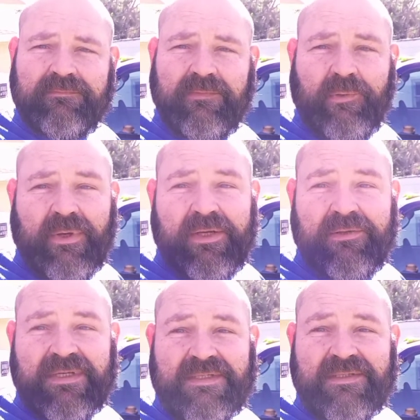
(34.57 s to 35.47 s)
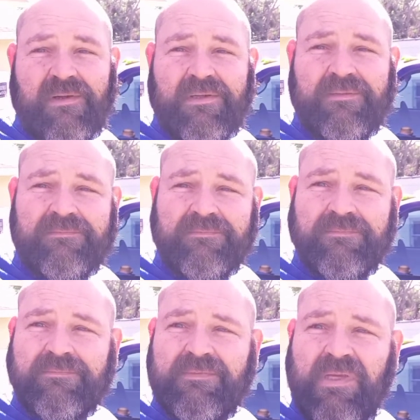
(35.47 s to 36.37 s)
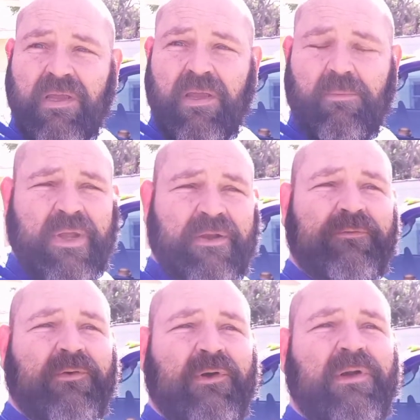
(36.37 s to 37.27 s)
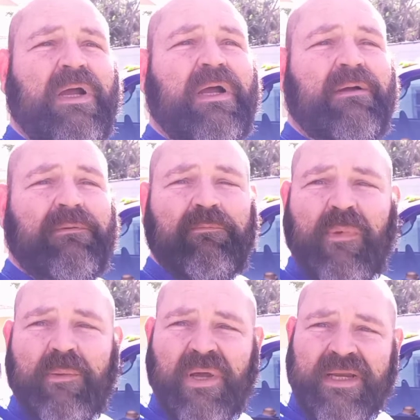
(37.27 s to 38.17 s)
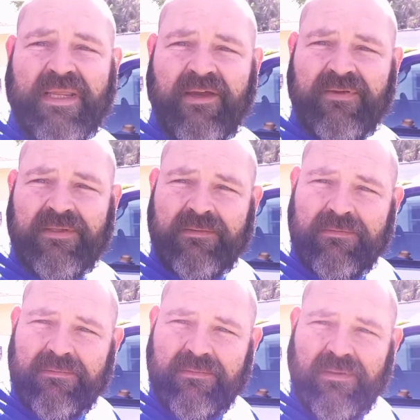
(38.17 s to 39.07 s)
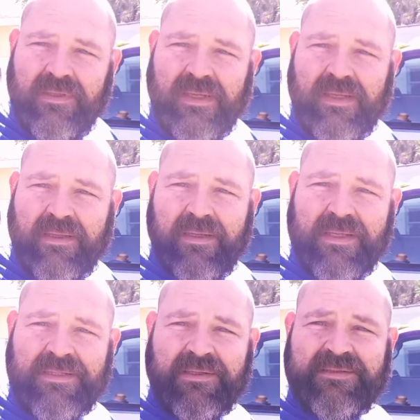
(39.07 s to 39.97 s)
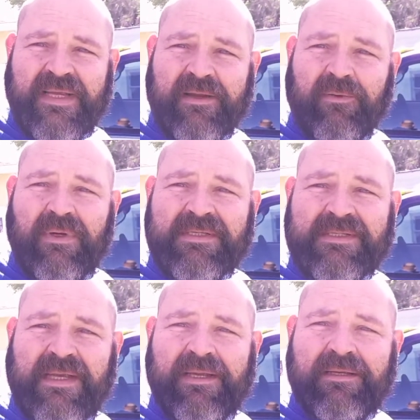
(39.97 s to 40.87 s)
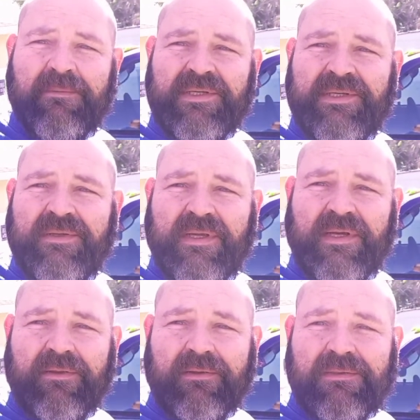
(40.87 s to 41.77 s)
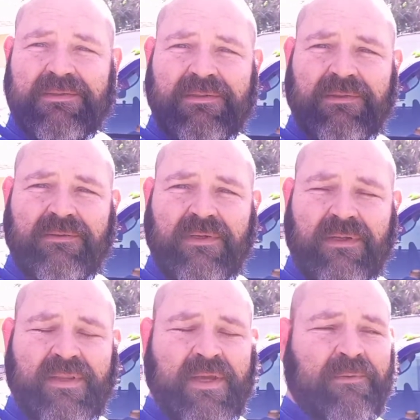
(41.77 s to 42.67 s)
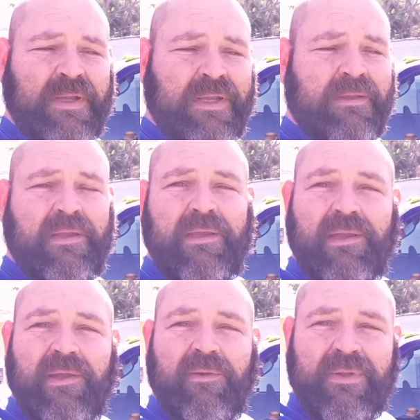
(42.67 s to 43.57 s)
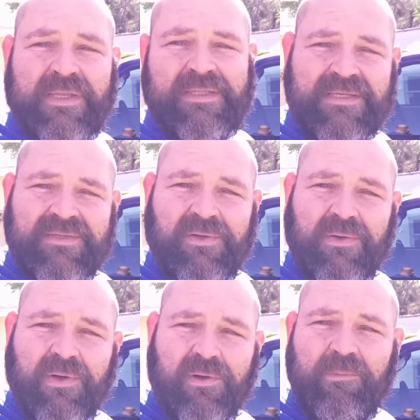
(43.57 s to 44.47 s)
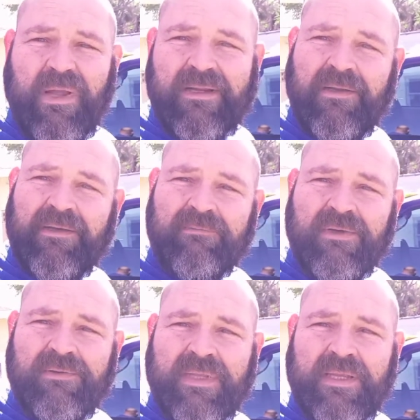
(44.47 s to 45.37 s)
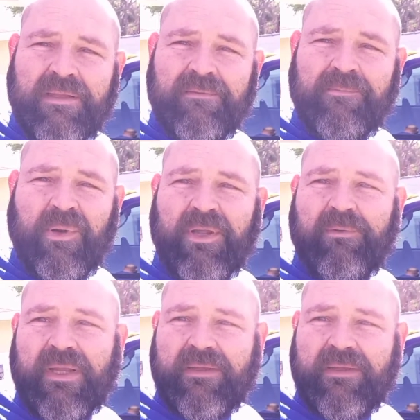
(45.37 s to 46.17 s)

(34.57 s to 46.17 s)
we gotta do is get started. Waiting for my buddy Kevin, and he's gonna tackle one side and I'm gonna do the other, so that way we get this old girl back on the road again pretty quick.